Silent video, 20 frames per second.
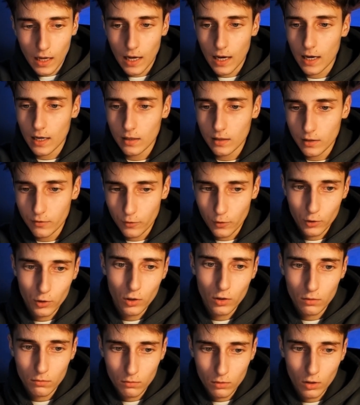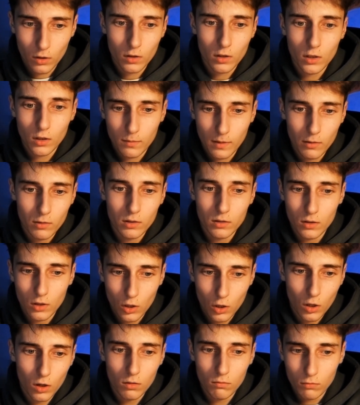And if you're not talking about it a
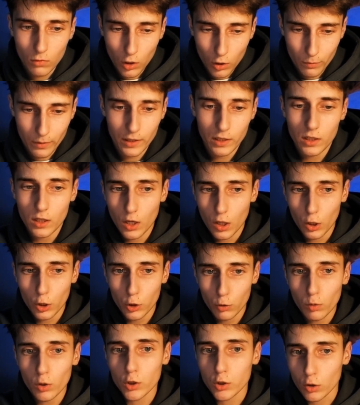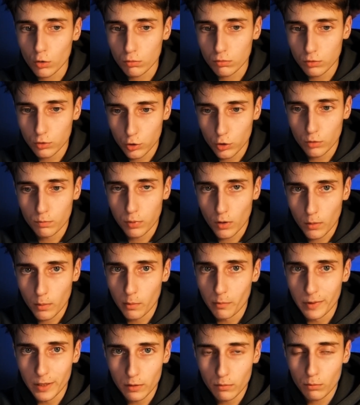lot already, you also should
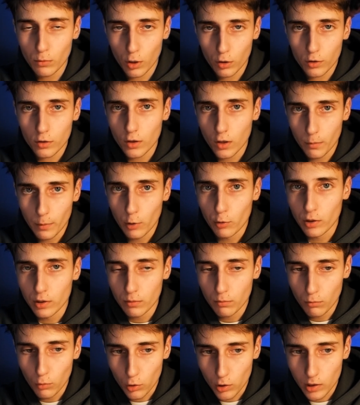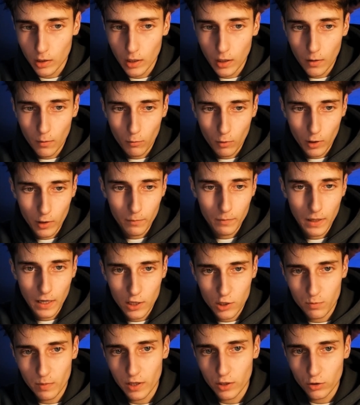probably talk about it more, right?
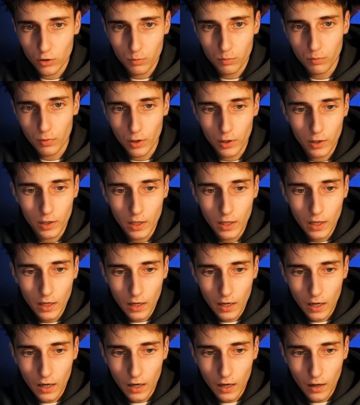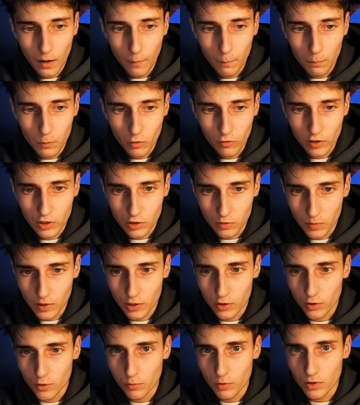As backed up by Professor
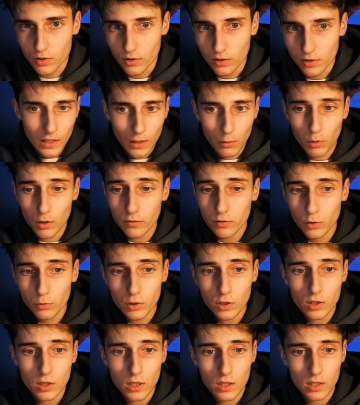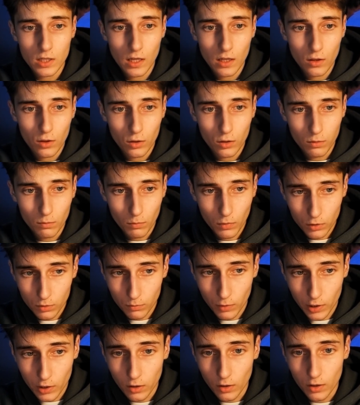Patrick Winston. What I've noticed is that
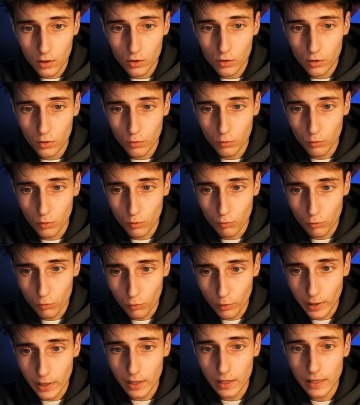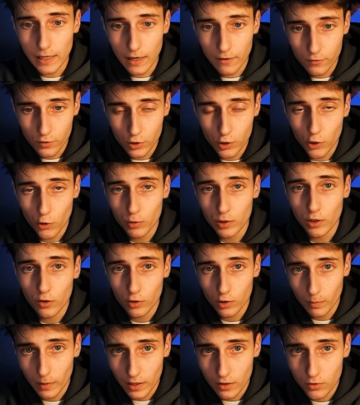my clients who really have zeroed in on
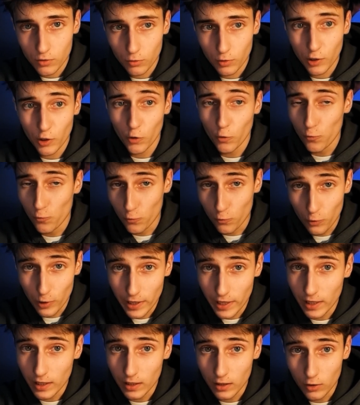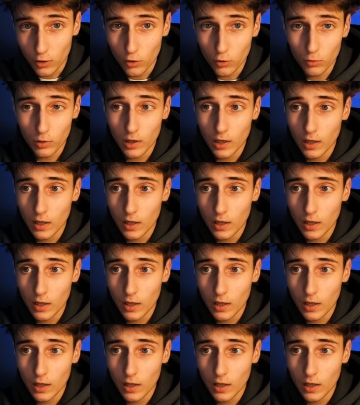the backstory, who really go